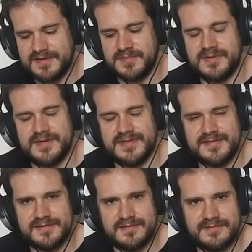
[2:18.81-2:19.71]
like putting
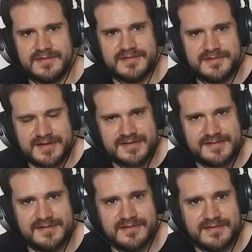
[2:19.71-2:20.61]
this sort of
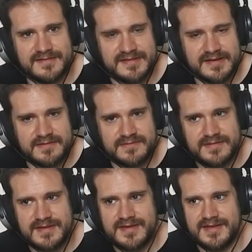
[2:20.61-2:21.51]
restriction on yourself,
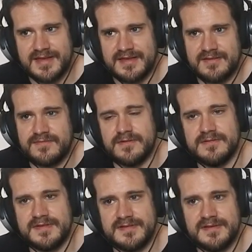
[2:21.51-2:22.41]
it
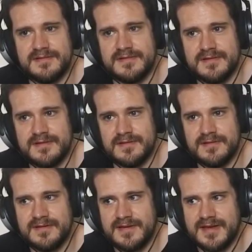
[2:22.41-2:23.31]
forces you
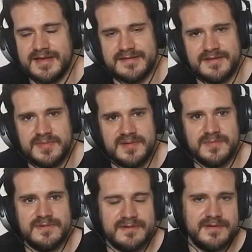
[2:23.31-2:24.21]
to actually be
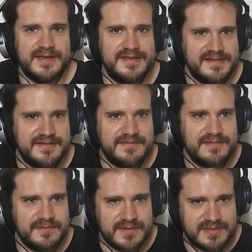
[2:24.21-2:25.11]
more creative
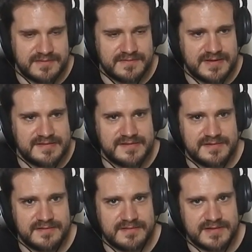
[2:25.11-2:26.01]
with the
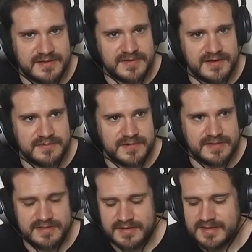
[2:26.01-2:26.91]
phrases you're coming up
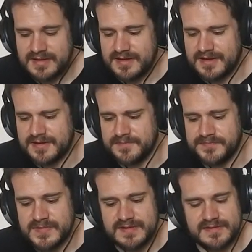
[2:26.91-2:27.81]
with.
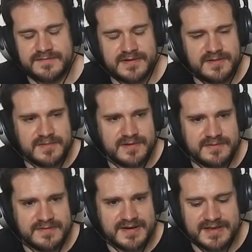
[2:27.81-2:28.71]
Because I find what
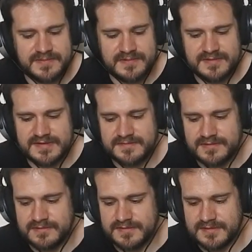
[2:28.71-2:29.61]
often happens if
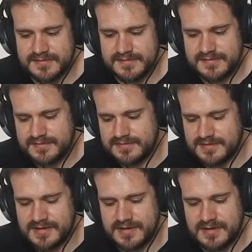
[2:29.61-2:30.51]
you just
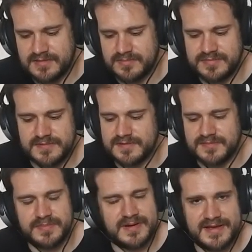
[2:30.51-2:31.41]

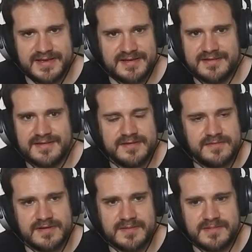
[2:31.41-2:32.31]
playing
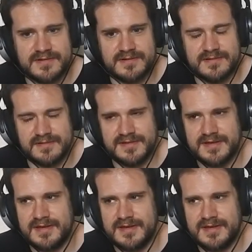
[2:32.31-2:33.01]
over a couple of chords,